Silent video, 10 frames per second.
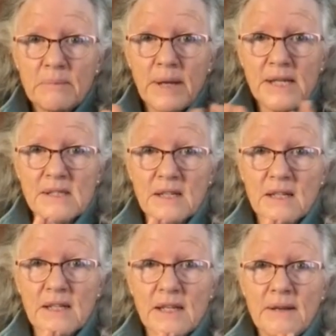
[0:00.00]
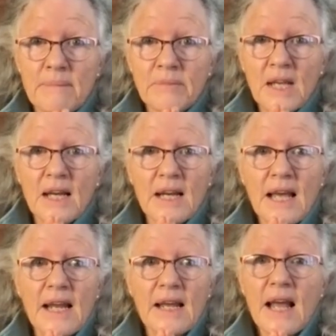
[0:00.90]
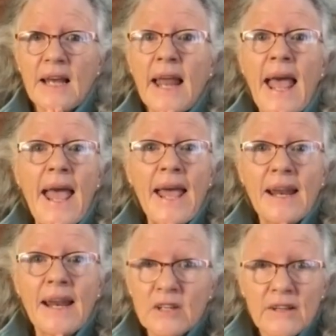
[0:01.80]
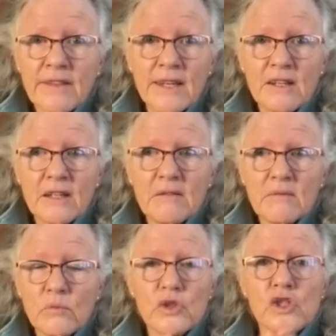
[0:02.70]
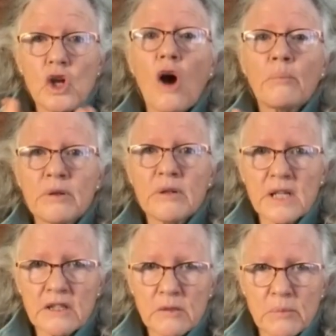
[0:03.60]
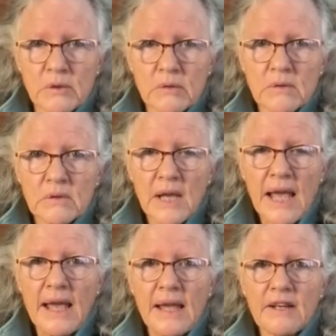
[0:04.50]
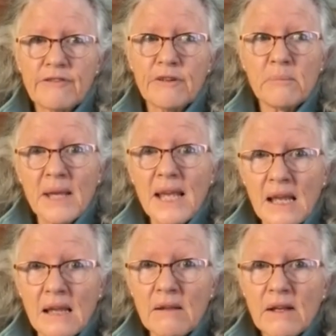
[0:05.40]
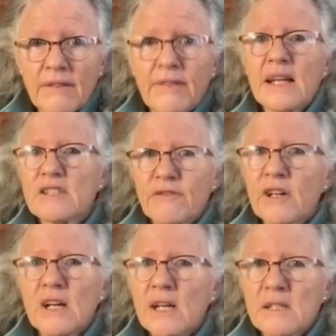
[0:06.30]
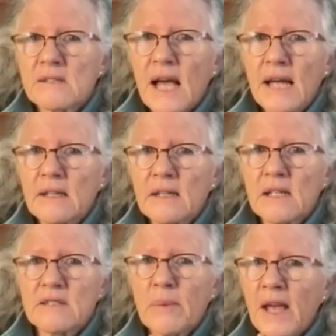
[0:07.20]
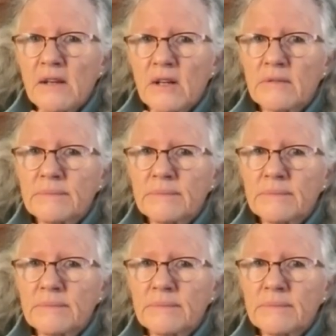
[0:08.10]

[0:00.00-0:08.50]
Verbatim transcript: basically, a land that was not predictable. And for me, that's very exciting as a painter.